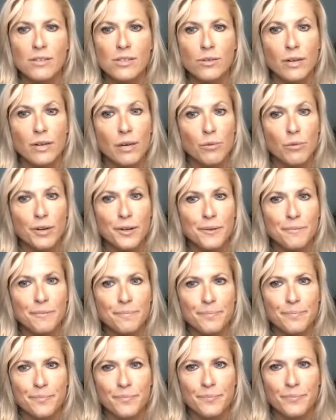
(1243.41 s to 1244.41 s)
So I will.
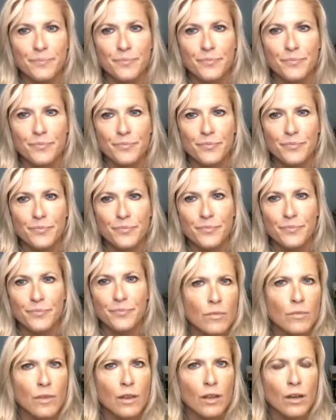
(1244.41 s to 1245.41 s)

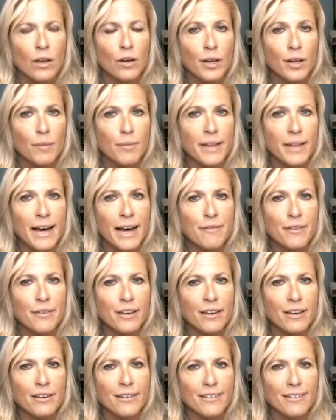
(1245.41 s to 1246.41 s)
Okay, I'm laughing.